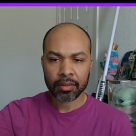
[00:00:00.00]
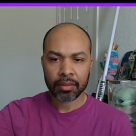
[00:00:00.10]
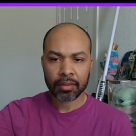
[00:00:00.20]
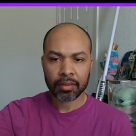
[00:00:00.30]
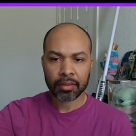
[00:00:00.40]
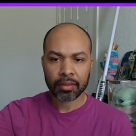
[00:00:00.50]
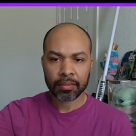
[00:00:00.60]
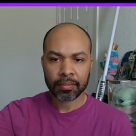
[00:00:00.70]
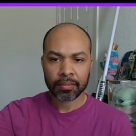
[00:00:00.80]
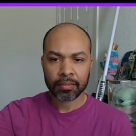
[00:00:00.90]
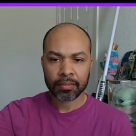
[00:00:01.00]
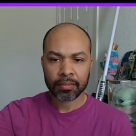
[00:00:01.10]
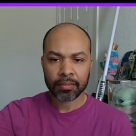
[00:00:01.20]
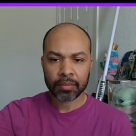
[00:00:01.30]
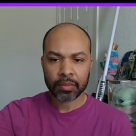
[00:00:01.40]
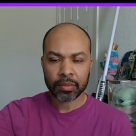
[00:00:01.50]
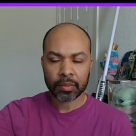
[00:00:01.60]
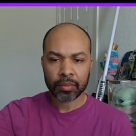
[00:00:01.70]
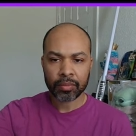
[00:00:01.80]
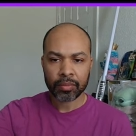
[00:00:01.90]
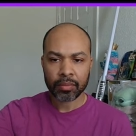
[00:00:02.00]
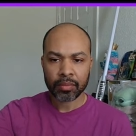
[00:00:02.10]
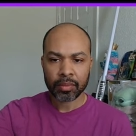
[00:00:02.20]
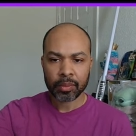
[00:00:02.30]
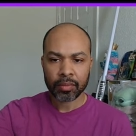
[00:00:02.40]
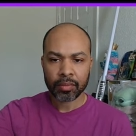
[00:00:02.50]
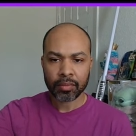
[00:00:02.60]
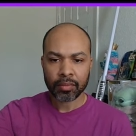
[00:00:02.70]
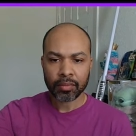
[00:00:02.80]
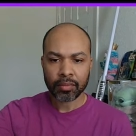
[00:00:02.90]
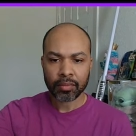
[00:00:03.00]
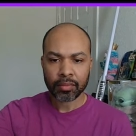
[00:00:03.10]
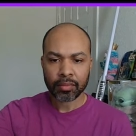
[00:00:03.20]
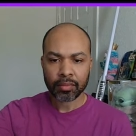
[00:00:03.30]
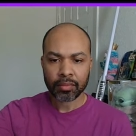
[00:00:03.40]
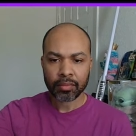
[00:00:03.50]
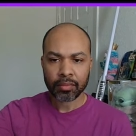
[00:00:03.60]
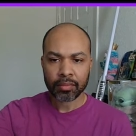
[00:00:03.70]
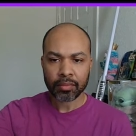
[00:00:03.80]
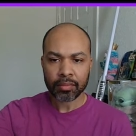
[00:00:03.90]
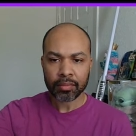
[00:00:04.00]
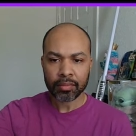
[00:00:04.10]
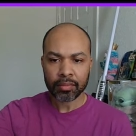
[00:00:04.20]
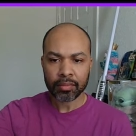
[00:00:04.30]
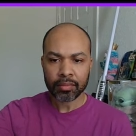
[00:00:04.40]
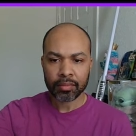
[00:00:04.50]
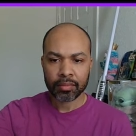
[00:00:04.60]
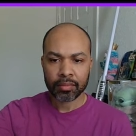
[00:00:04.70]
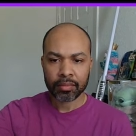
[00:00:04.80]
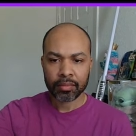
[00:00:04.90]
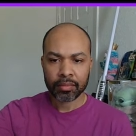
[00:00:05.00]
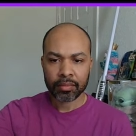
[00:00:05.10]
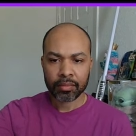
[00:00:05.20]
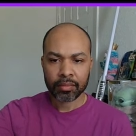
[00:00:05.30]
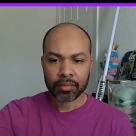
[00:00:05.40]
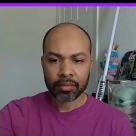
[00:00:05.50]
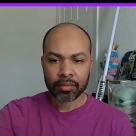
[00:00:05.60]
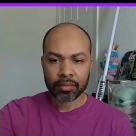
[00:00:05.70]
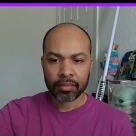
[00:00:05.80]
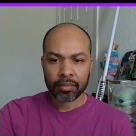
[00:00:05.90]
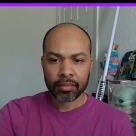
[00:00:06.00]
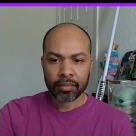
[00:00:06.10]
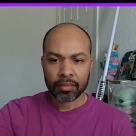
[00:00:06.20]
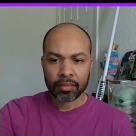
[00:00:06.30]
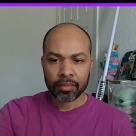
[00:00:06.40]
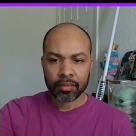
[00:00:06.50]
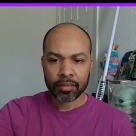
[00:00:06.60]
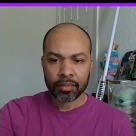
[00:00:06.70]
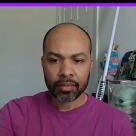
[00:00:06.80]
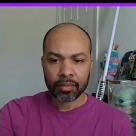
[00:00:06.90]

(silence)